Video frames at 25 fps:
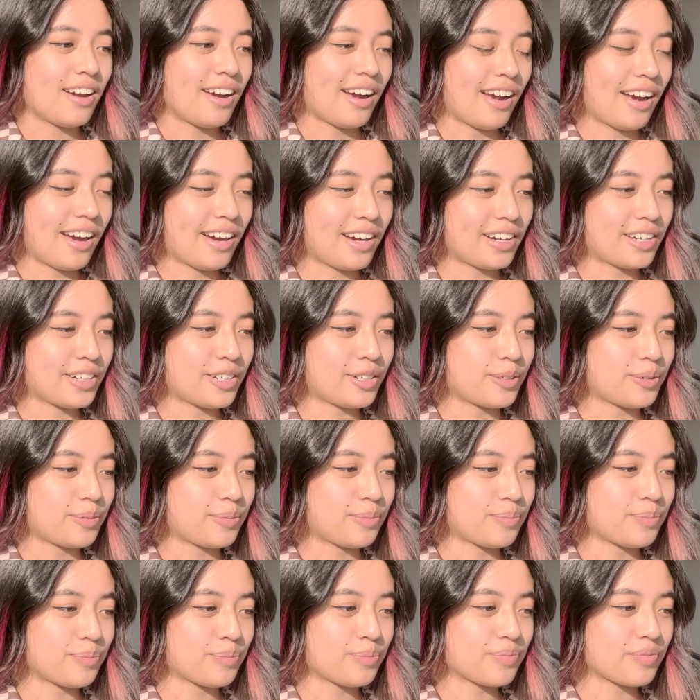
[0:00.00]

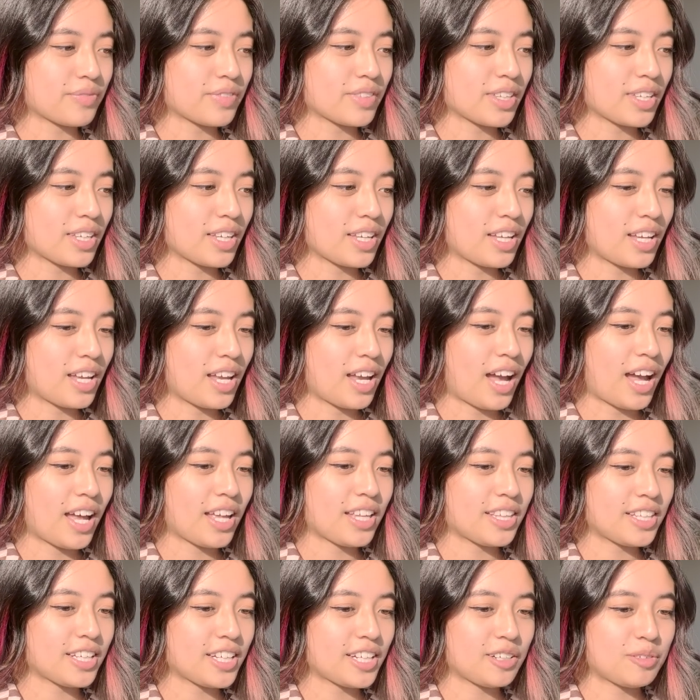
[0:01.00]
I
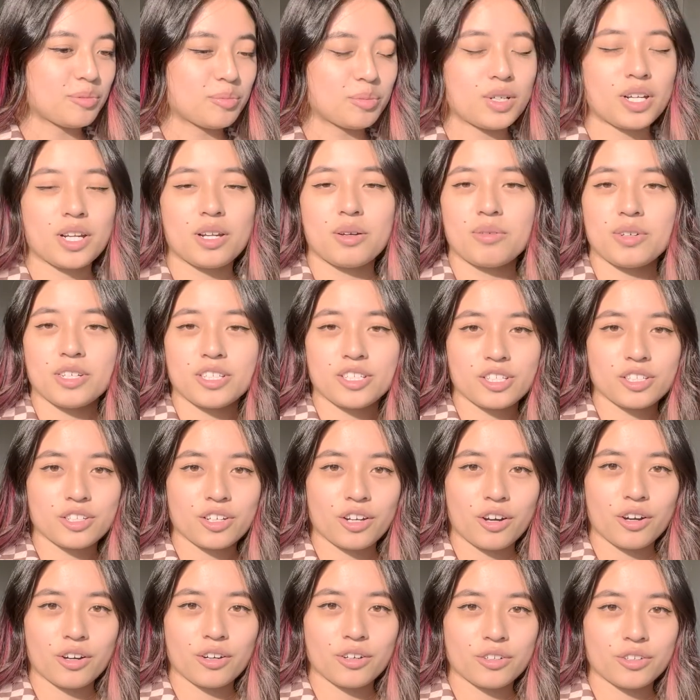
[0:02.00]
think I've pretty much
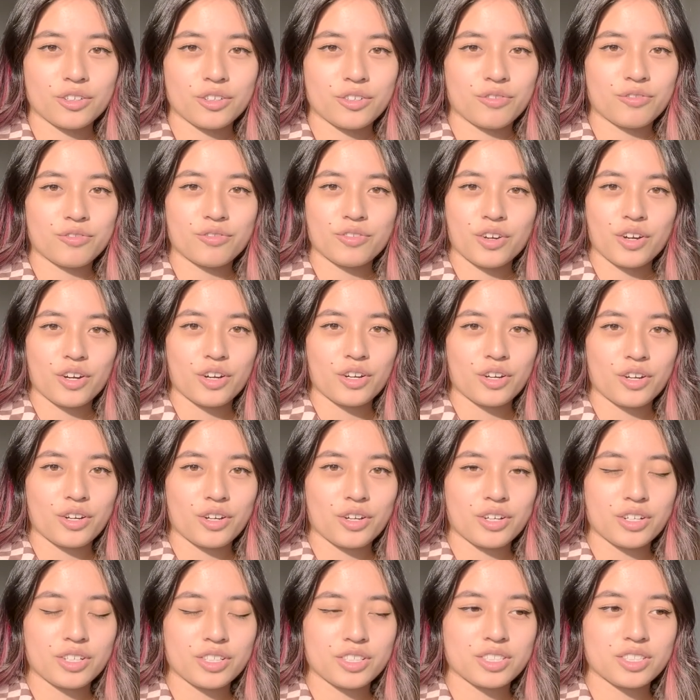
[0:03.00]
got all the
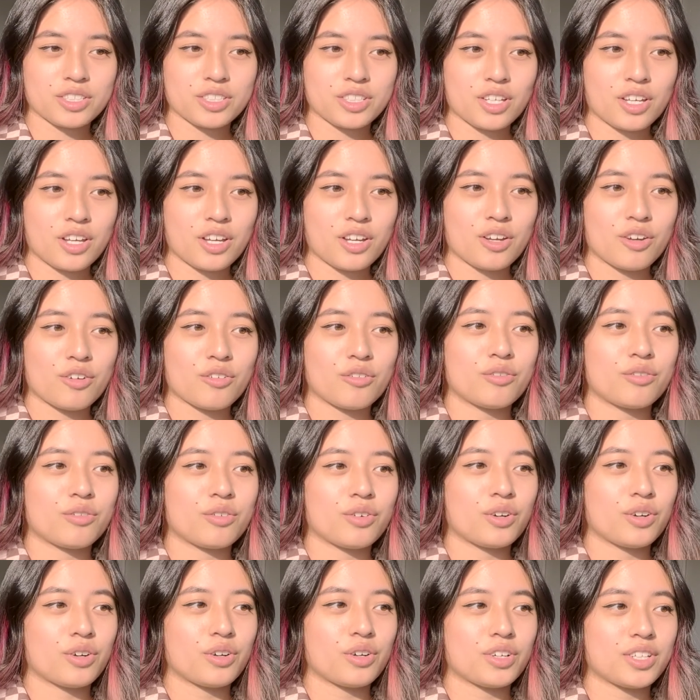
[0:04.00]
photos
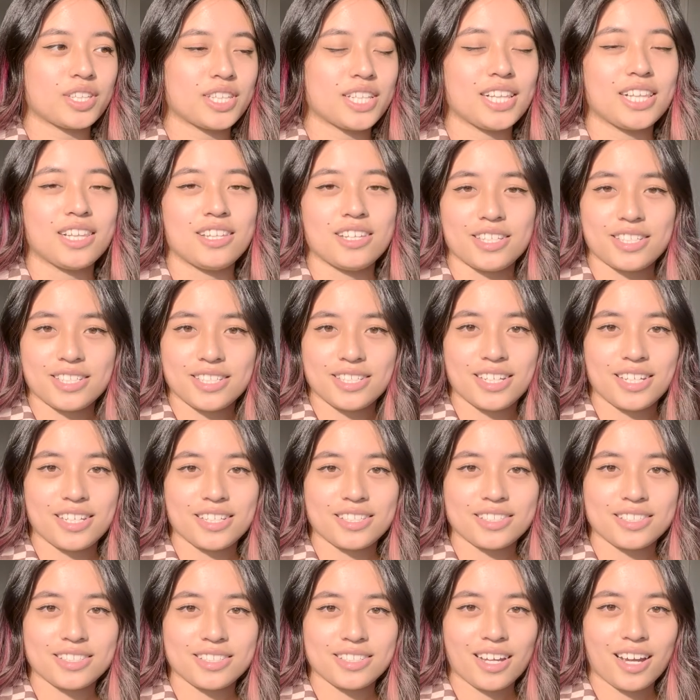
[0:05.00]
for the
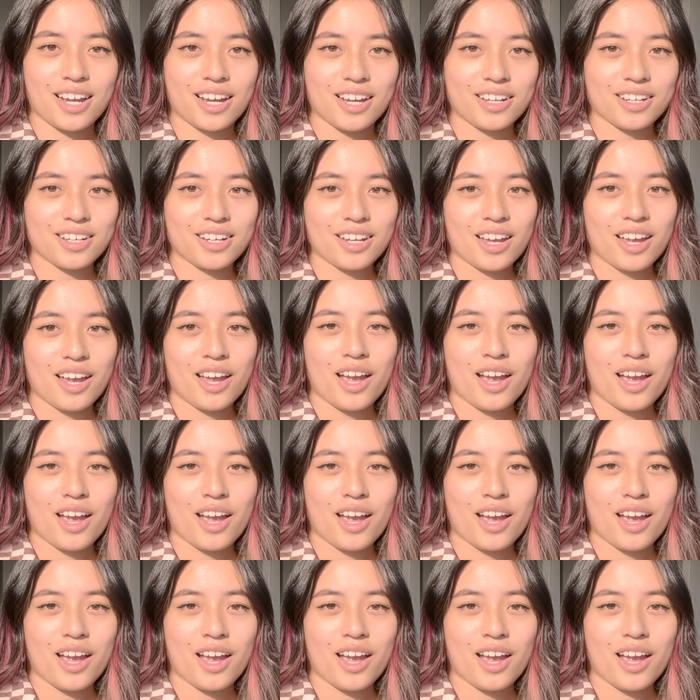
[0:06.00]
listings done.